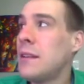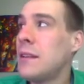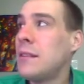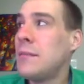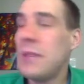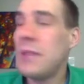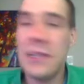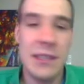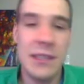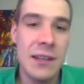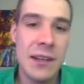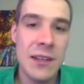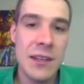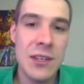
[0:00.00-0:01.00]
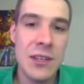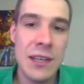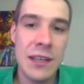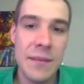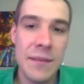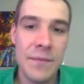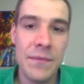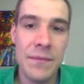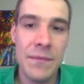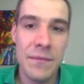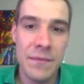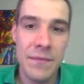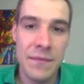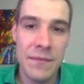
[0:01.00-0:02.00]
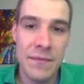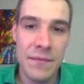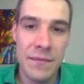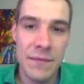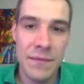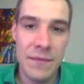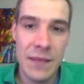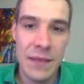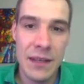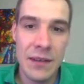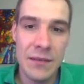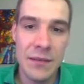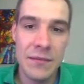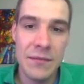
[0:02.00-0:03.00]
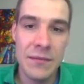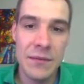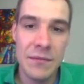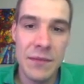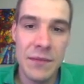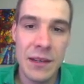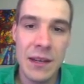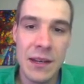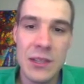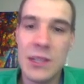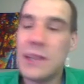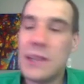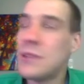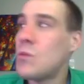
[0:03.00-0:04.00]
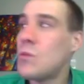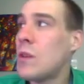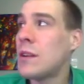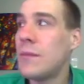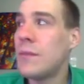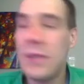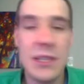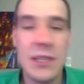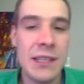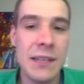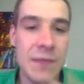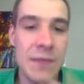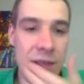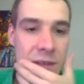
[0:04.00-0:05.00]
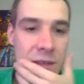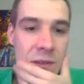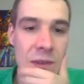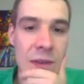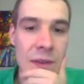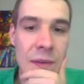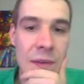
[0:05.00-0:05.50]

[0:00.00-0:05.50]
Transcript: because their conjugate, the conjugate is water, which itself is neutral.